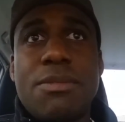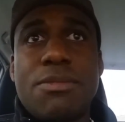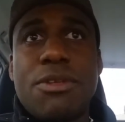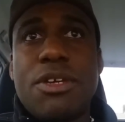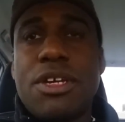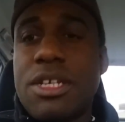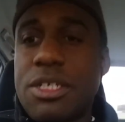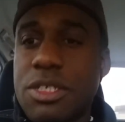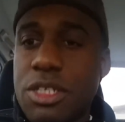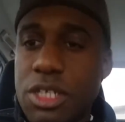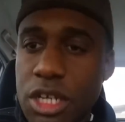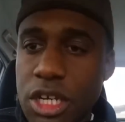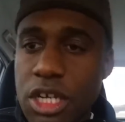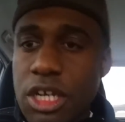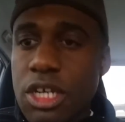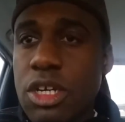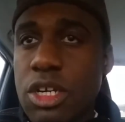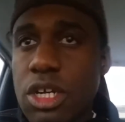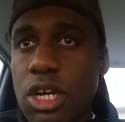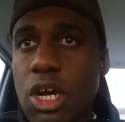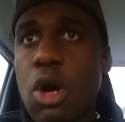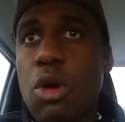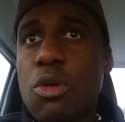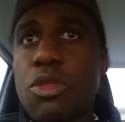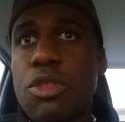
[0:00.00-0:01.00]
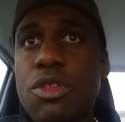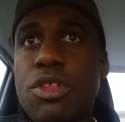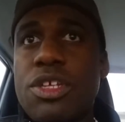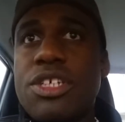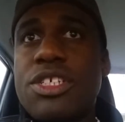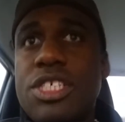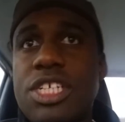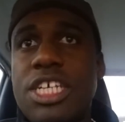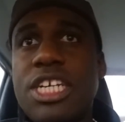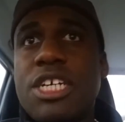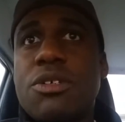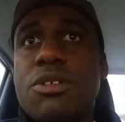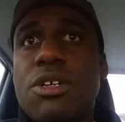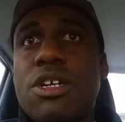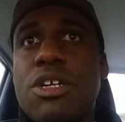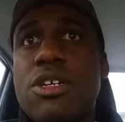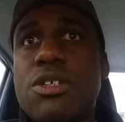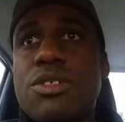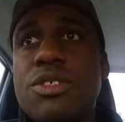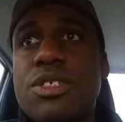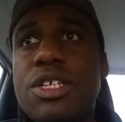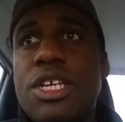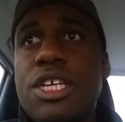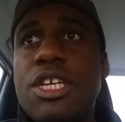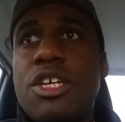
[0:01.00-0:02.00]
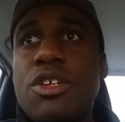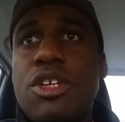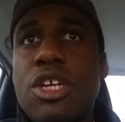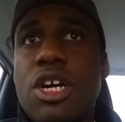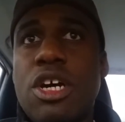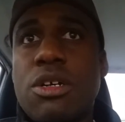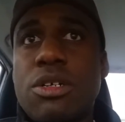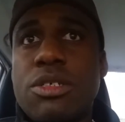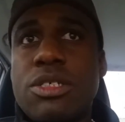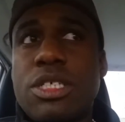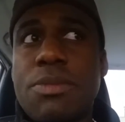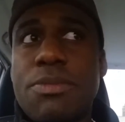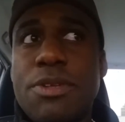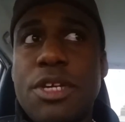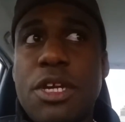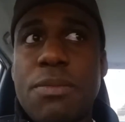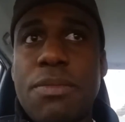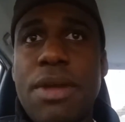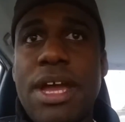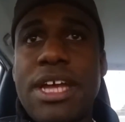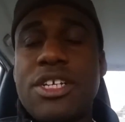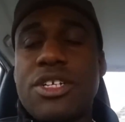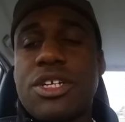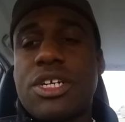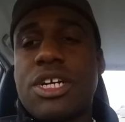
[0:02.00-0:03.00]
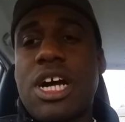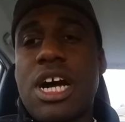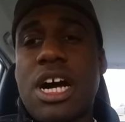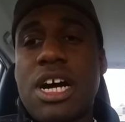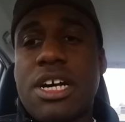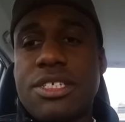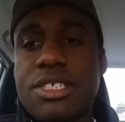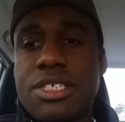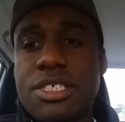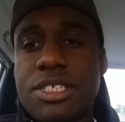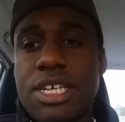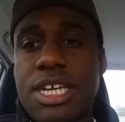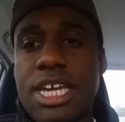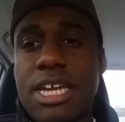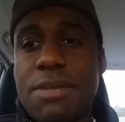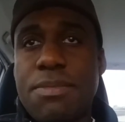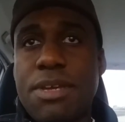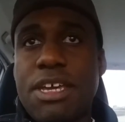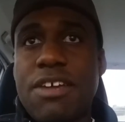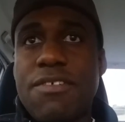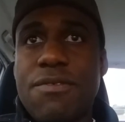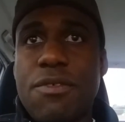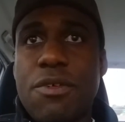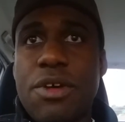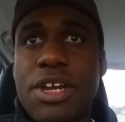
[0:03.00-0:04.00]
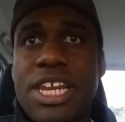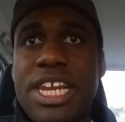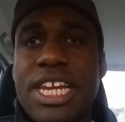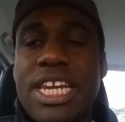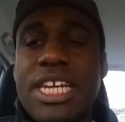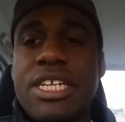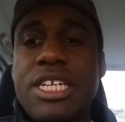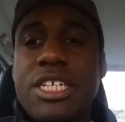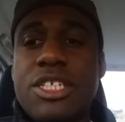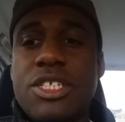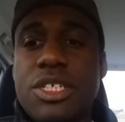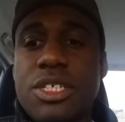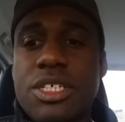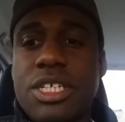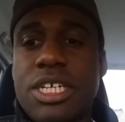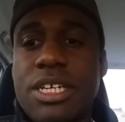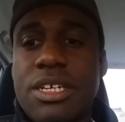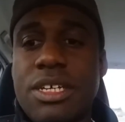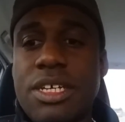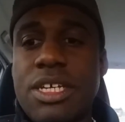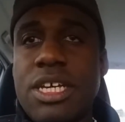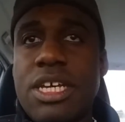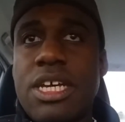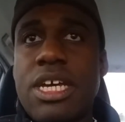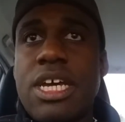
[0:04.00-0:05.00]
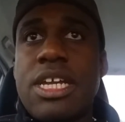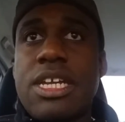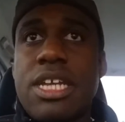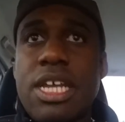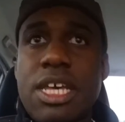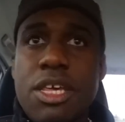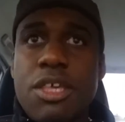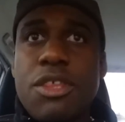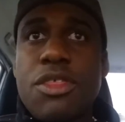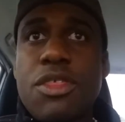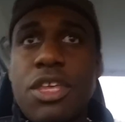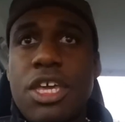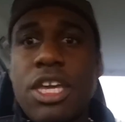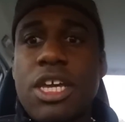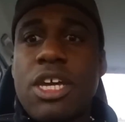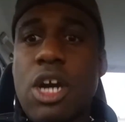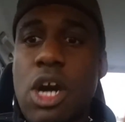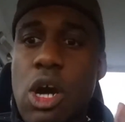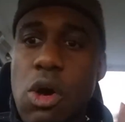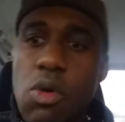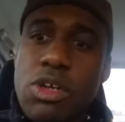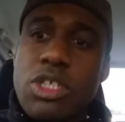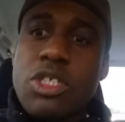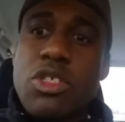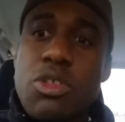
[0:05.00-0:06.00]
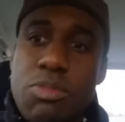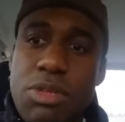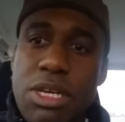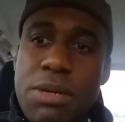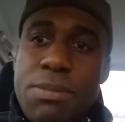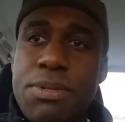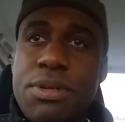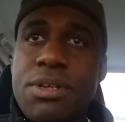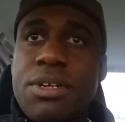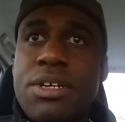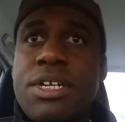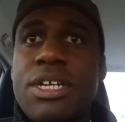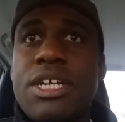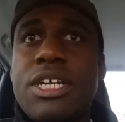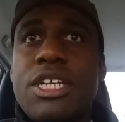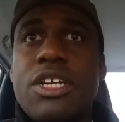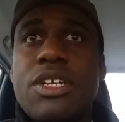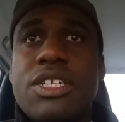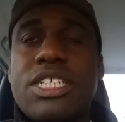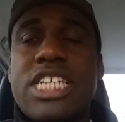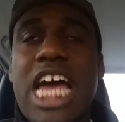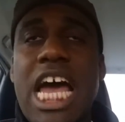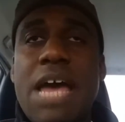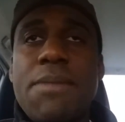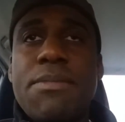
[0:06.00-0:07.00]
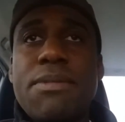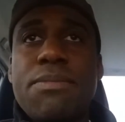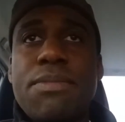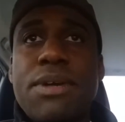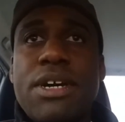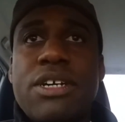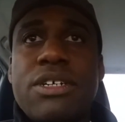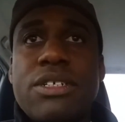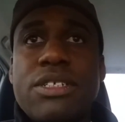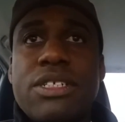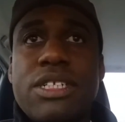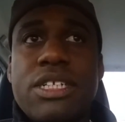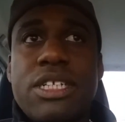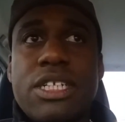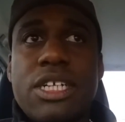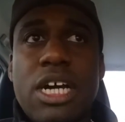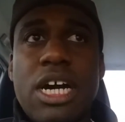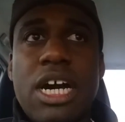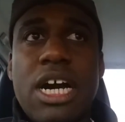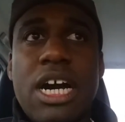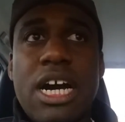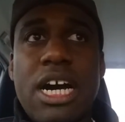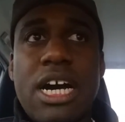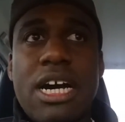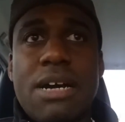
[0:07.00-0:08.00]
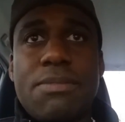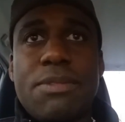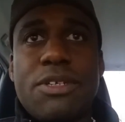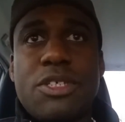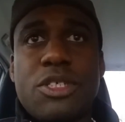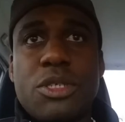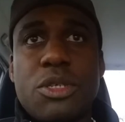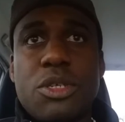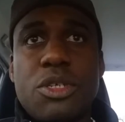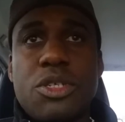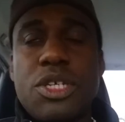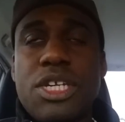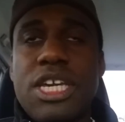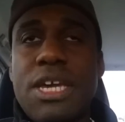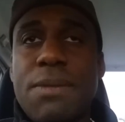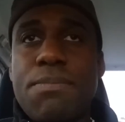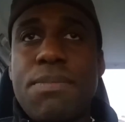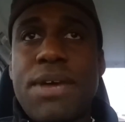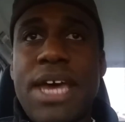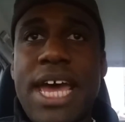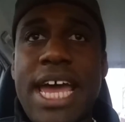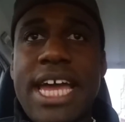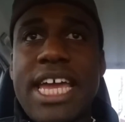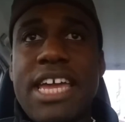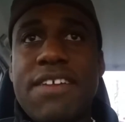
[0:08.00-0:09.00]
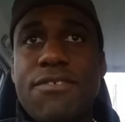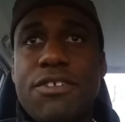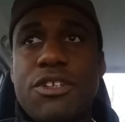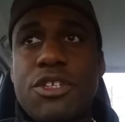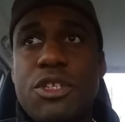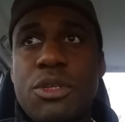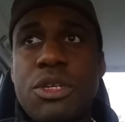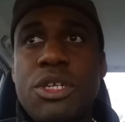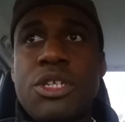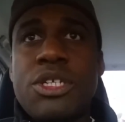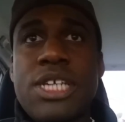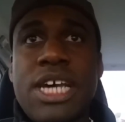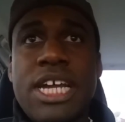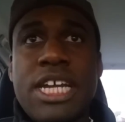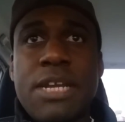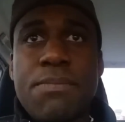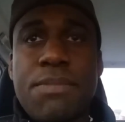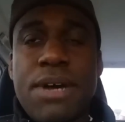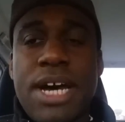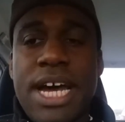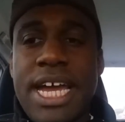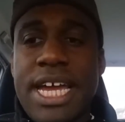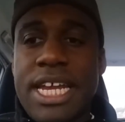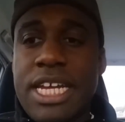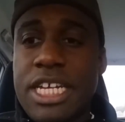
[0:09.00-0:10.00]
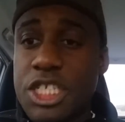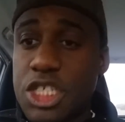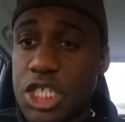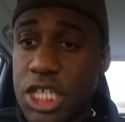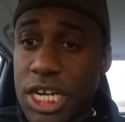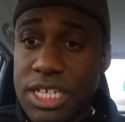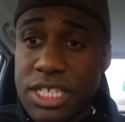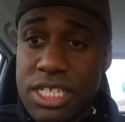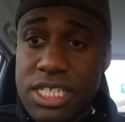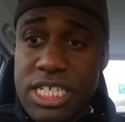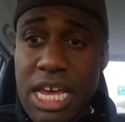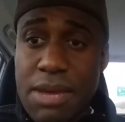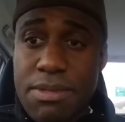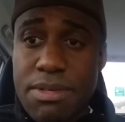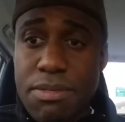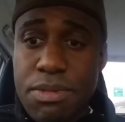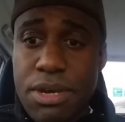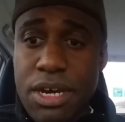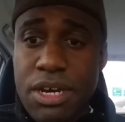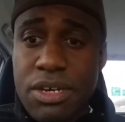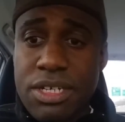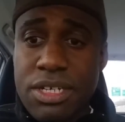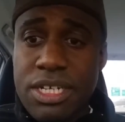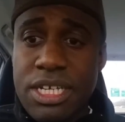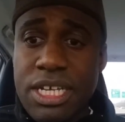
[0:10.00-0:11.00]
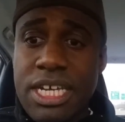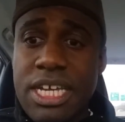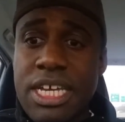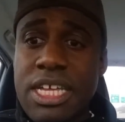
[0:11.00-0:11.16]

you can go through the synchros, then you know some of your major costs can be avoided initially. Another thing, always remember your timing belt. As soon as you get back, if you do decide to buy it, change the timing belt.